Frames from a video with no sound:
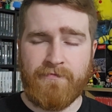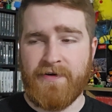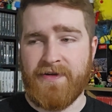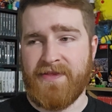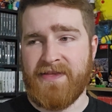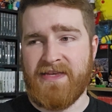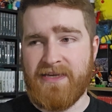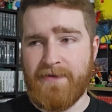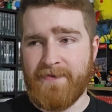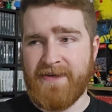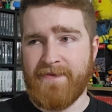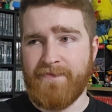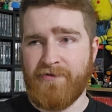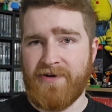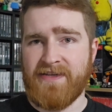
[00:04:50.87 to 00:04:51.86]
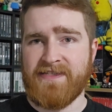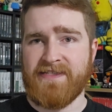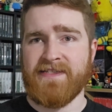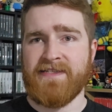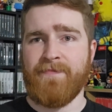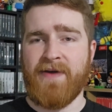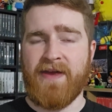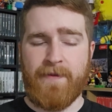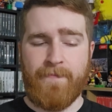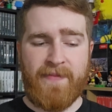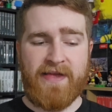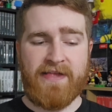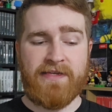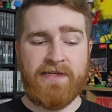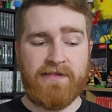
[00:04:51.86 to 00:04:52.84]
with eBay prices in my
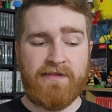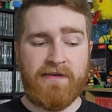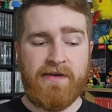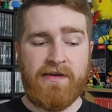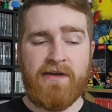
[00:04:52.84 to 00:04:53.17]
opinion.